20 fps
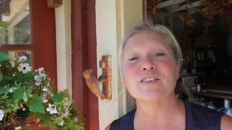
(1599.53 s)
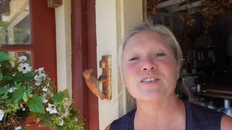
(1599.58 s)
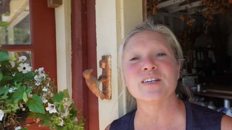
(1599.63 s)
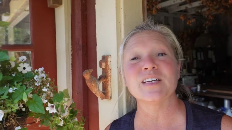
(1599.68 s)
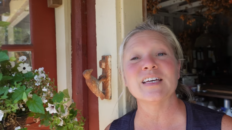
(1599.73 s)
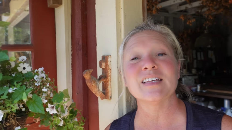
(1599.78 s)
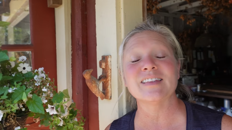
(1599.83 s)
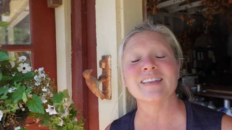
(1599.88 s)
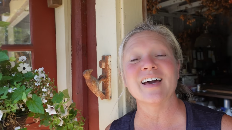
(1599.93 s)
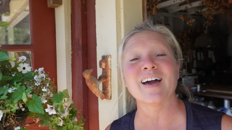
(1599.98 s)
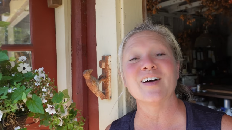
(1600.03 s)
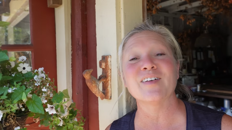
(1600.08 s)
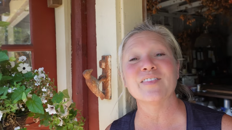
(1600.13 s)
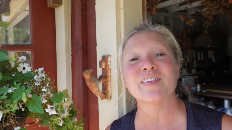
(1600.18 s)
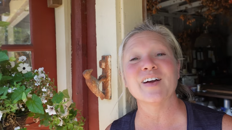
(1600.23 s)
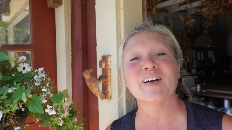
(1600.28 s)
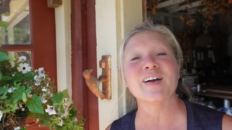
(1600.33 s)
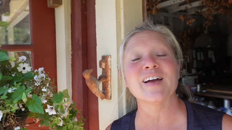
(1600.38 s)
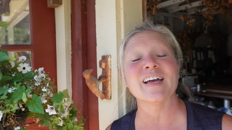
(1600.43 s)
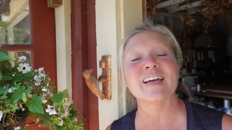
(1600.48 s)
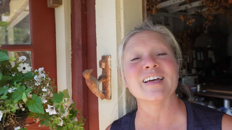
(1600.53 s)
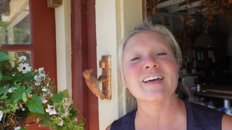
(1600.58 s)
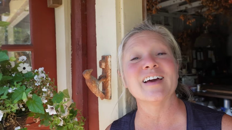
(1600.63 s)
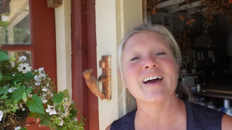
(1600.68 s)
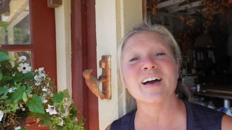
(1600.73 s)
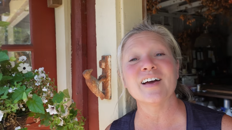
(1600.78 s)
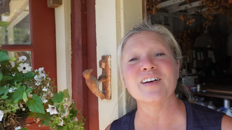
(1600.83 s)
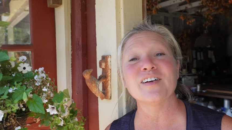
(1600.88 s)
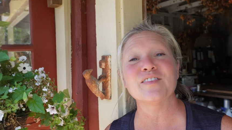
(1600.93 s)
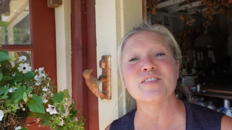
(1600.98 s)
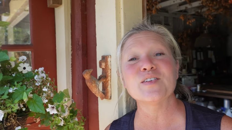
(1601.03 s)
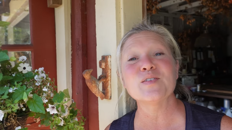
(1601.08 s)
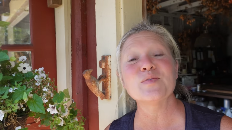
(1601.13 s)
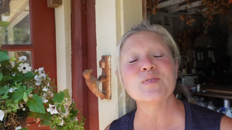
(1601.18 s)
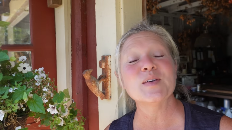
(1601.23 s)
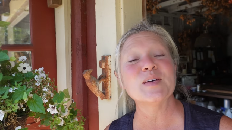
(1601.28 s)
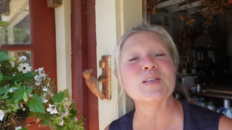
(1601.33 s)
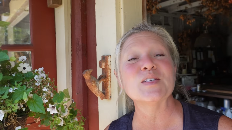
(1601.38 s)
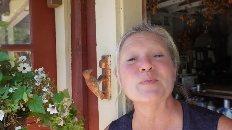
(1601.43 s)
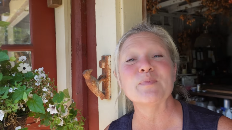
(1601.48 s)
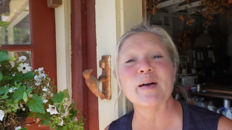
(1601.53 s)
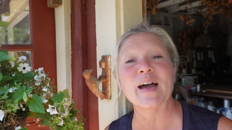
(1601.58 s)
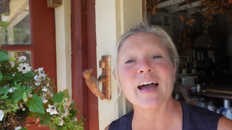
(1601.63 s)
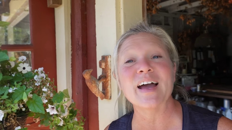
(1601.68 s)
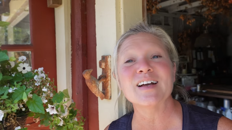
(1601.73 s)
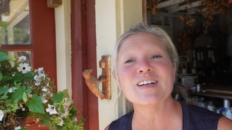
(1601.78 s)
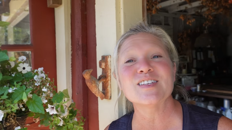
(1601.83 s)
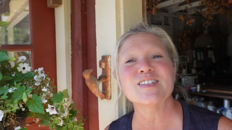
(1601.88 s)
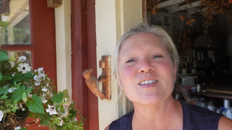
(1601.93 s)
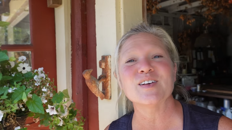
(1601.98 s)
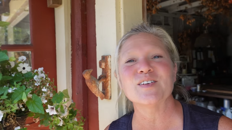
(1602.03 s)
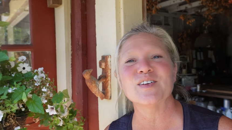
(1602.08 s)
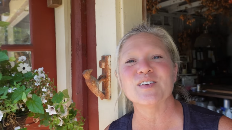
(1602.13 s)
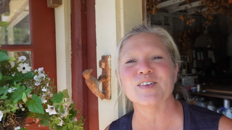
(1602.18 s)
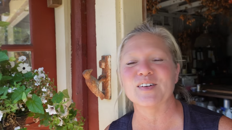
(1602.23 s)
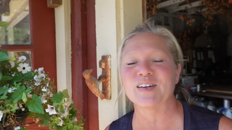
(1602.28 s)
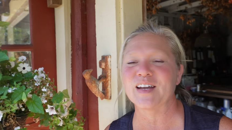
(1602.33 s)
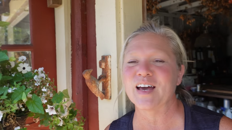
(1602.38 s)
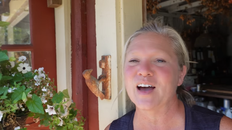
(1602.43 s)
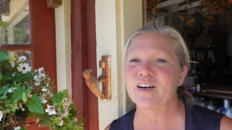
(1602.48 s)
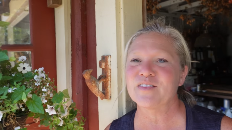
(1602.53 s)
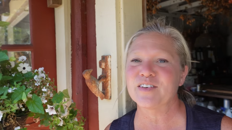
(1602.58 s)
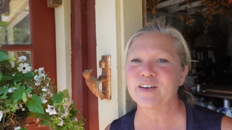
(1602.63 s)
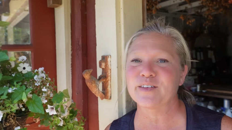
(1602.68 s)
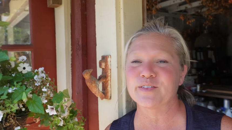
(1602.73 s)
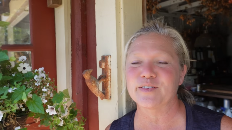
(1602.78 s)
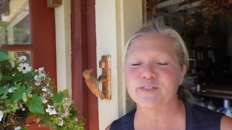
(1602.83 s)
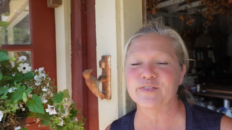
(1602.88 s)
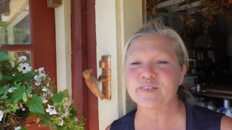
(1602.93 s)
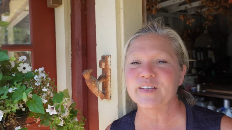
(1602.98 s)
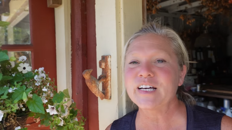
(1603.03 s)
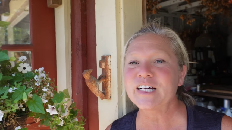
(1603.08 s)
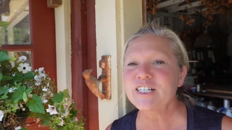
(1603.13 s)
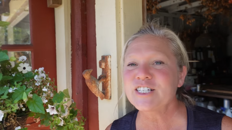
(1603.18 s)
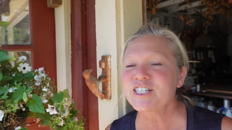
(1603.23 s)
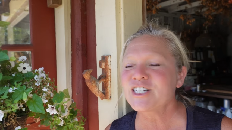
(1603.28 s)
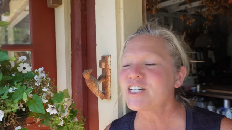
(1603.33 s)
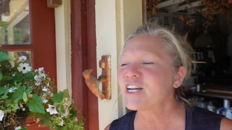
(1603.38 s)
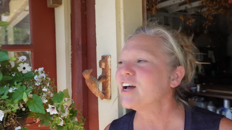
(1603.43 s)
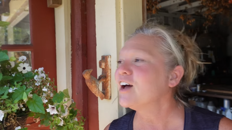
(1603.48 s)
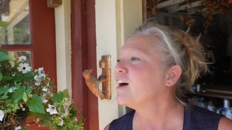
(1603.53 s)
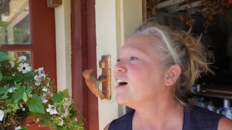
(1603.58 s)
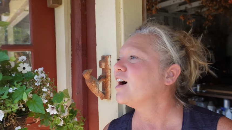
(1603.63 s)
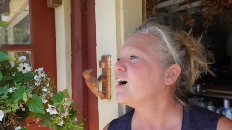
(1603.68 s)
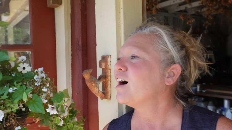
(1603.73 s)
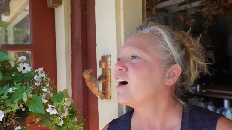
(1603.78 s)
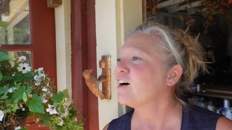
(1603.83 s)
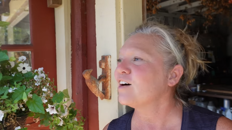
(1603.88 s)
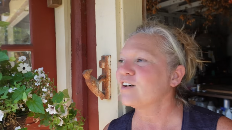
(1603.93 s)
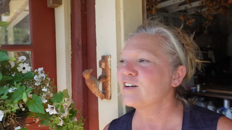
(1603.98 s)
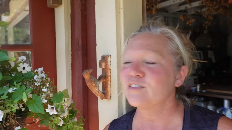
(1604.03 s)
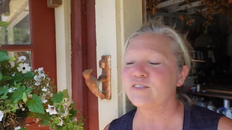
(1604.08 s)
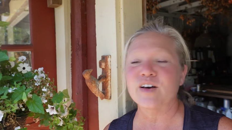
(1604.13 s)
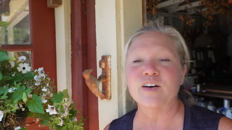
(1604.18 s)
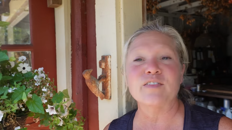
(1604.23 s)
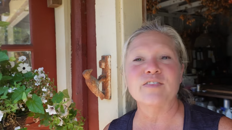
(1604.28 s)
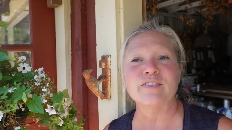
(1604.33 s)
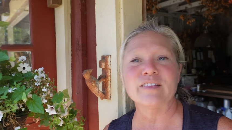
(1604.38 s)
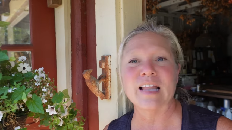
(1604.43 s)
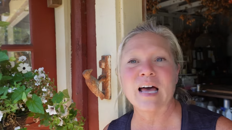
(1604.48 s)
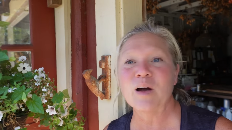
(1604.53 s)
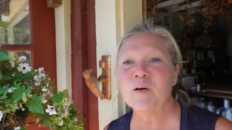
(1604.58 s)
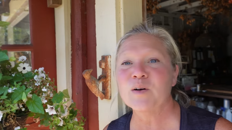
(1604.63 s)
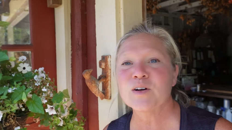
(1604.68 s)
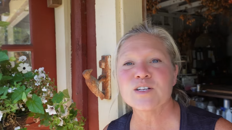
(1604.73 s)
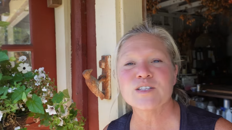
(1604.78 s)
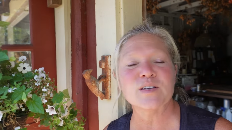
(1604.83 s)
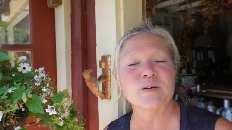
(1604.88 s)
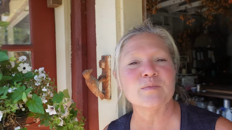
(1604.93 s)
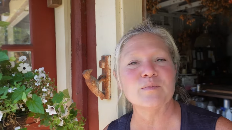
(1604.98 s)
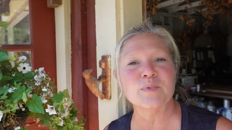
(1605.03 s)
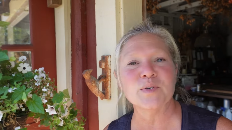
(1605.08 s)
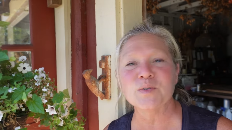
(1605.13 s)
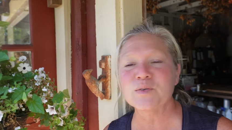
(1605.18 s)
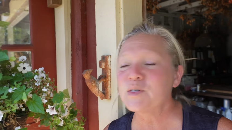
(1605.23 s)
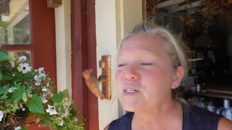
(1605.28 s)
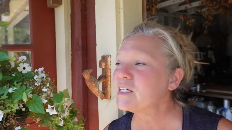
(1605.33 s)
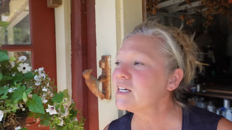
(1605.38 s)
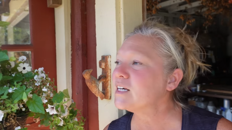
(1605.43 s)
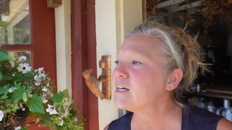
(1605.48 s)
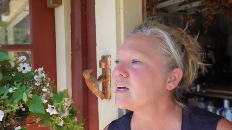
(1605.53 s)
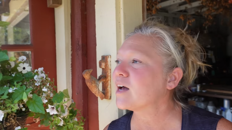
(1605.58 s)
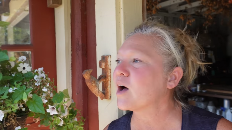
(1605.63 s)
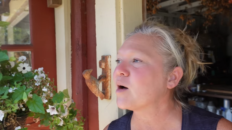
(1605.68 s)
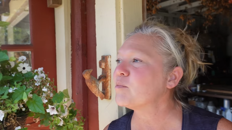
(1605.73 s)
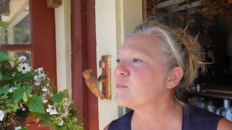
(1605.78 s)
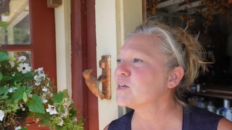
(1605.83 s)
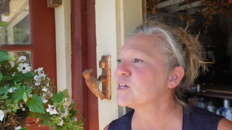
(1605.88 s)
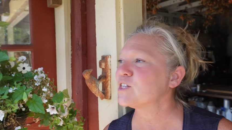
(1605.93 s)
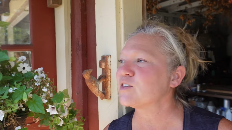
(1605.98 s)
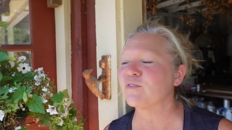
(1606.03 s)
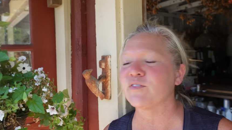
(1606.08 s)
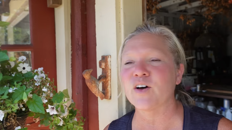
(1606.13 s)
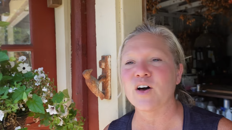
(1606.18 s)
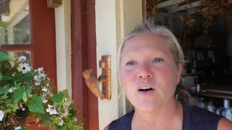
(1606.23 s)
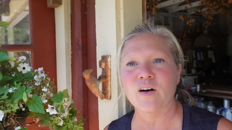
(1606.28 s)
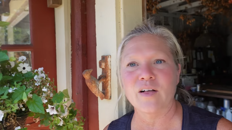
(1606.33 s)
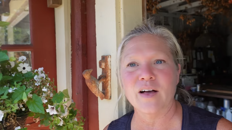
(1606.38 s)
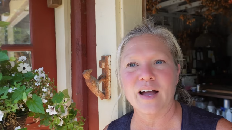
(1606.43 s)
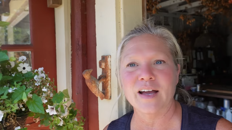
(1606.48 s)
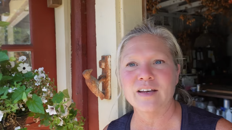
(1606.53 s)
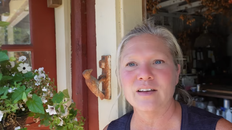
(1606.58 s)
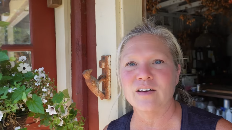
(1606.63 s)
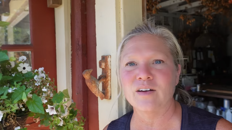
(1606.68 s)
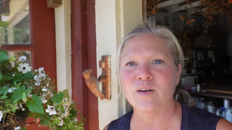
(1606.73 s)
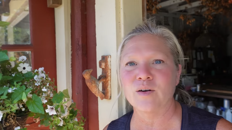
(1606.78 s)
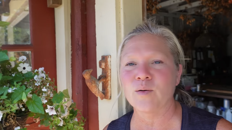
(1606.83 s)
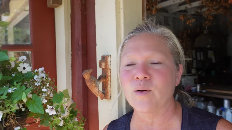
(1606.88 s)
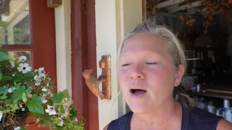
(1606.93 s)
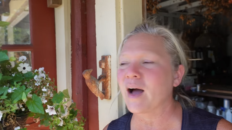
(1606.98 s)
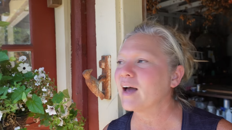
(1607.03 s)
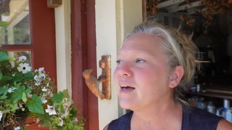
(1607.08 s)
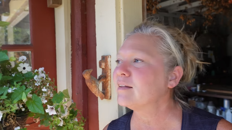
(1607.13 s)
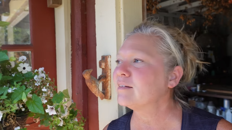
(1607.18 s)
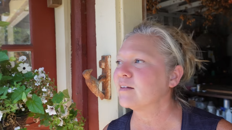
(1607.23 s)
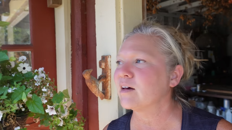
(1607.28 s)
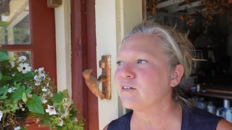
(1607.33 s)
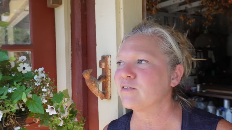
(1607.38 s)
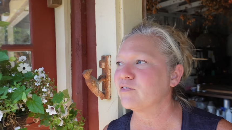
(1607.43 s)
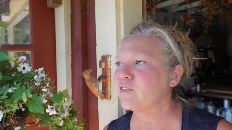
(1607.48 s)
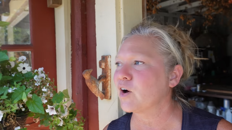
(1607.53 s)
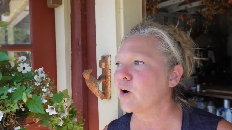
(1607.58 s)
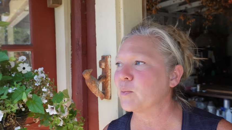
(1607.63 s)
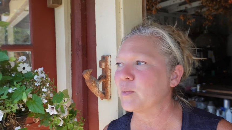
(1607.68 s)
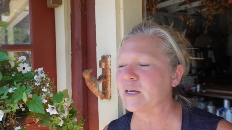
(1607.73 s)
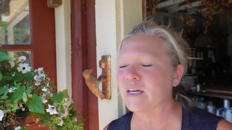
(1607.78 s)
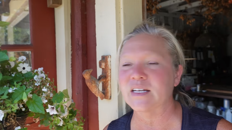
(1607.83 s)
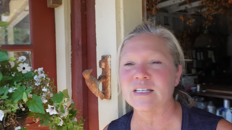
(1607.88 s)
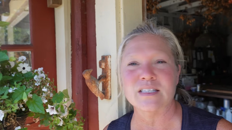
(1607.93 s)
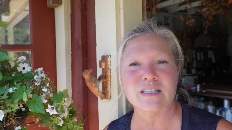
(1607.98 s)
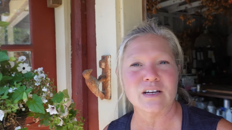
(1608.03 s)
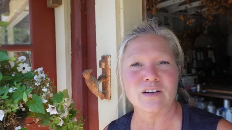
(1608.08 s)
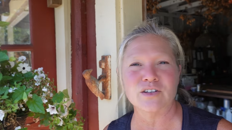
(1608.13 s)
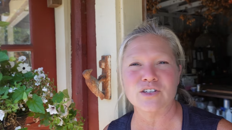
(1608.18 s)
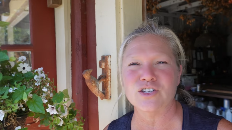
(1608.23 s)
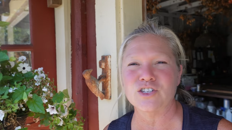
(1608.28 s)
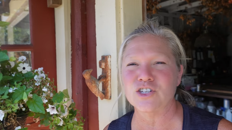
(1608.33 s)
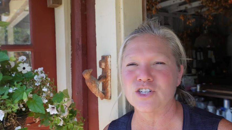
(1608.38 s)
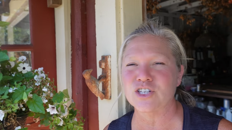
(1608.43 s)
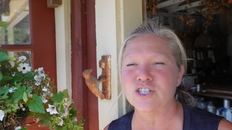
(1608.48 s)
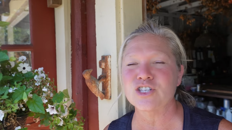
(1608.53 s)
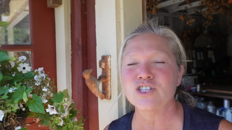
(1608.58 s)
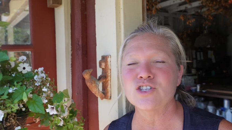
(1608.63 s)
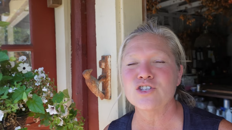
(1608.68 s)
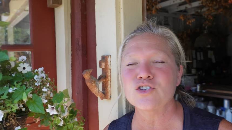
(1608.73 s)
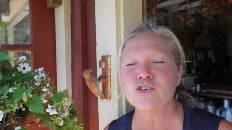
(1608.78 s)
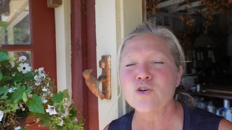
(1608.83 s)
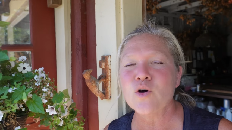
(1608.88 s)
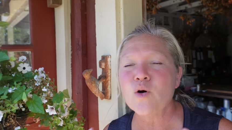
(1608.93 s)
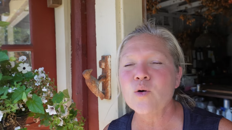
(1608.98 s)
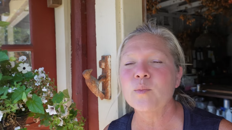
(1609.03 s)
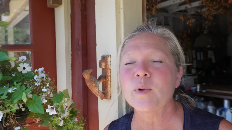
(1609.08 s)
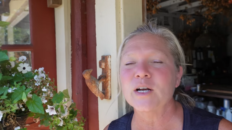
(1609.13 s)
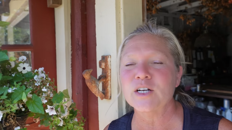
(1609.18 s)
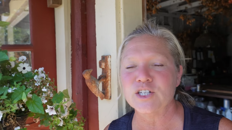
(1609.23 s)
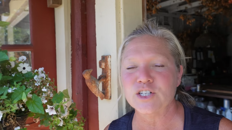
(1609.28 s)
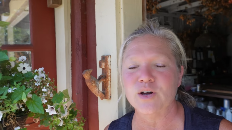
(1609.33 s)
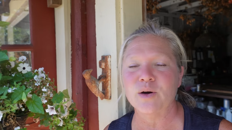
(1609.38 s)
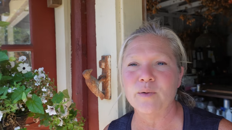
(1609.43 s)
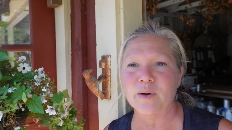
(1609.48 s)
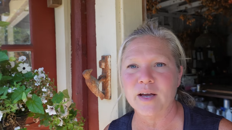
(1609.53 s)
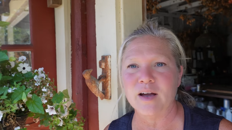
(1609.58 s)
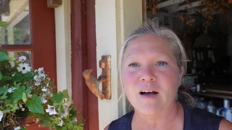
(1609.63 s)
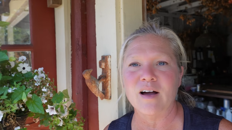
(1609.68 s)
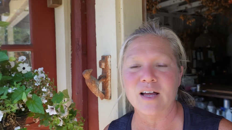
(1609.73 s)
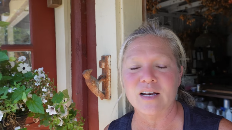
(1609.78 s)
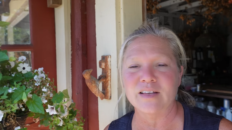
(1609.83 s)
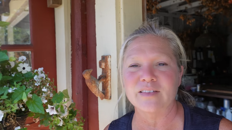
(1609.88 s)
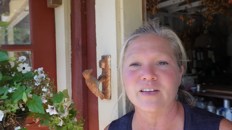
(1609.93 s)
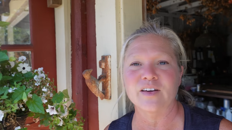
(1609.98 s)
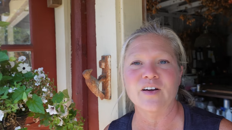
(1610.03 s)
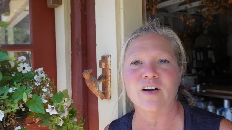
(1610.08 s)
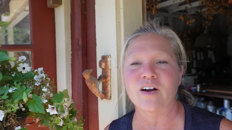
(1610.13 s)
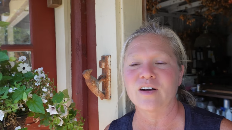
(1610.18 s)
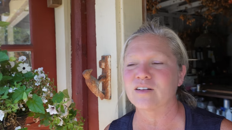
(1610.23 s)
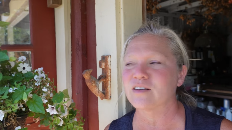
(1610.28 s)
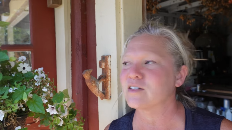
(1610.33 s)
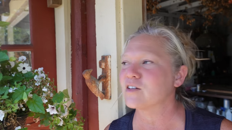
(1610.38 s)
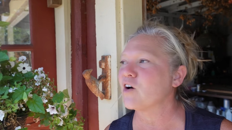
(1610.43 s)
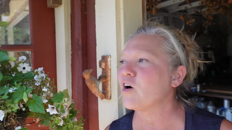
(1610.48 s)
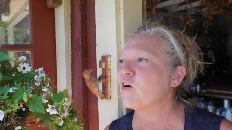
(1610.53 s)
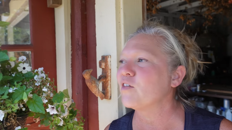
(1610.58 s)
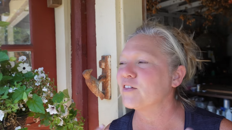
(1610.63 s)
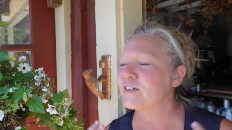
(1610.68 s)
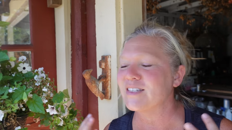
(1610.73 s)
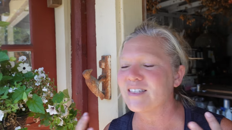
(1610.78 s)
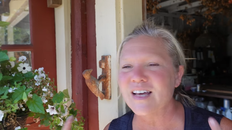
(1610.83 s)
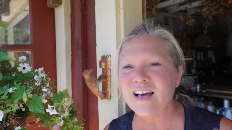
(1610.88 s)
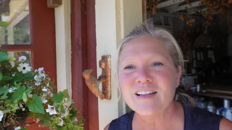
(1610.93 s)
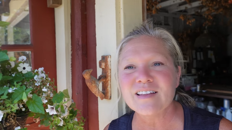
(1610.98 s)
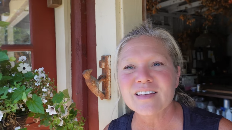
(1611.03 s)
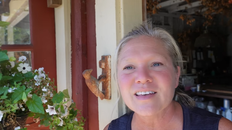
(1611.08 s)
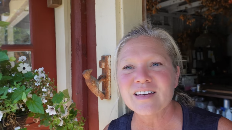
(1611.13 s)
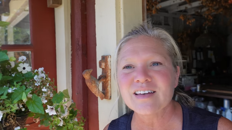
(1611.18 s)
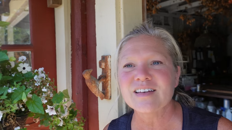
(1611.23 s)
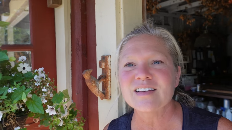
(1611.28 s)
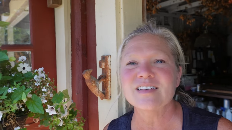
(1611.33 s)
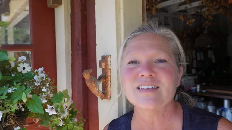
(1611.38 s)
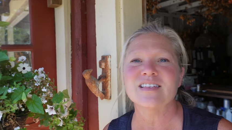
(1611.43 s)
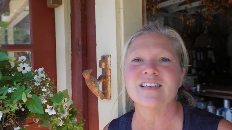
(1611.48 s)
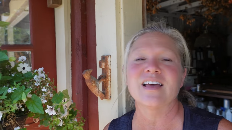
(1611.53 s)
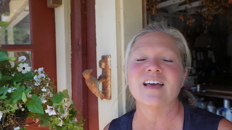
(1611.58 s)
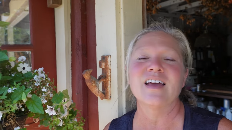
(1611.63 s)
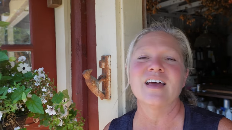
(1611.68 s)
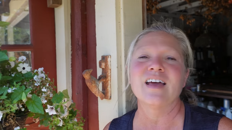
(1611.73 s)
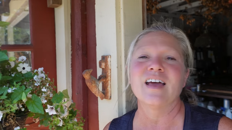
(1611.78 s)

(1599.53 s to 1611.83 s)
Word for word: you to get out there and cut a few things back so you can have another flush of flowers and beauty come this fall. I know I love fall because there's just so much going on in the garden. All the dahlias